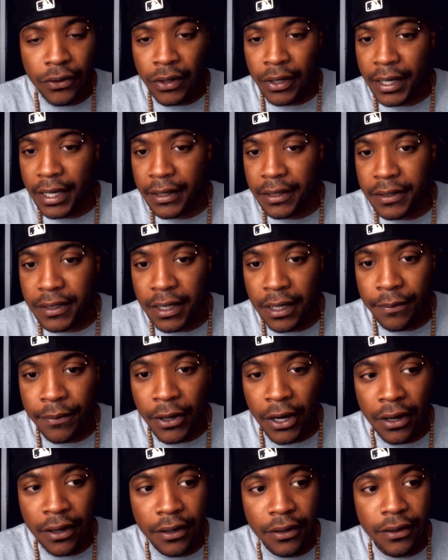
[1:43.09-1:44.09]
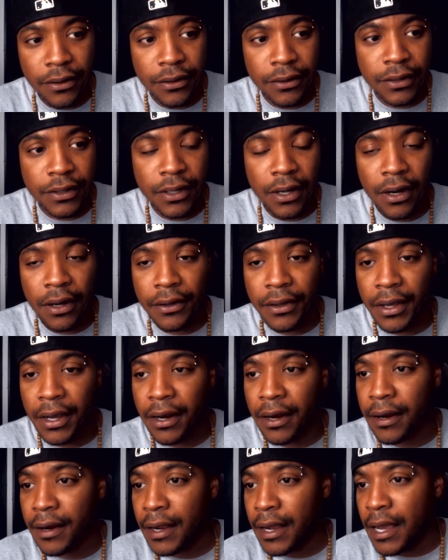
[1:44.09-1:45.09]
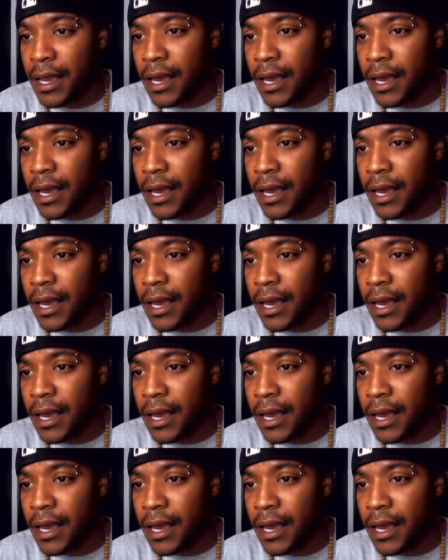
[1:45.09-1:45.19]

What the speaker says: look at the sub articles on there,